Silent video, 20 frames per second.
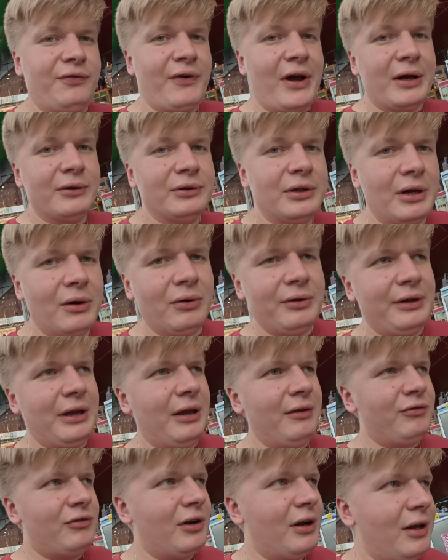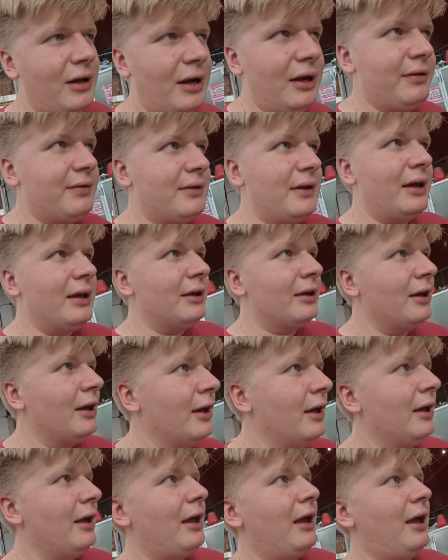found it on the internet, I think.
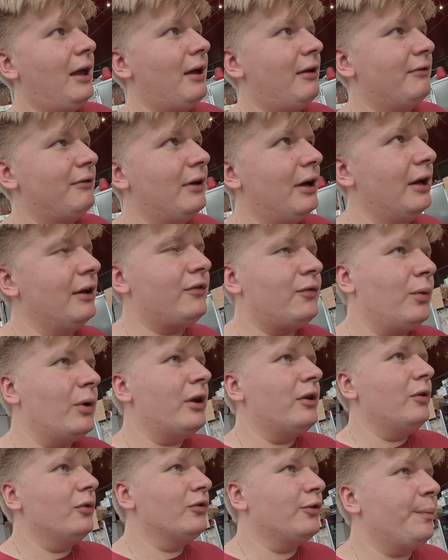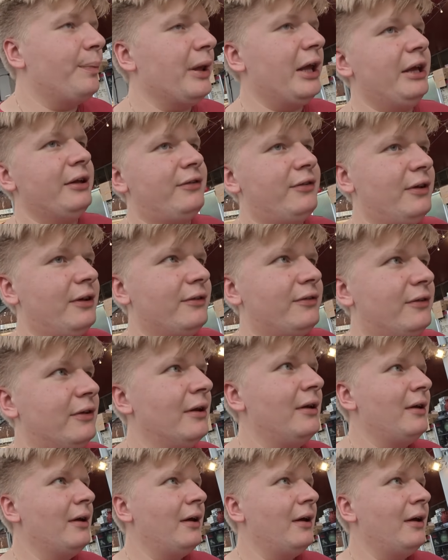And it's one of those places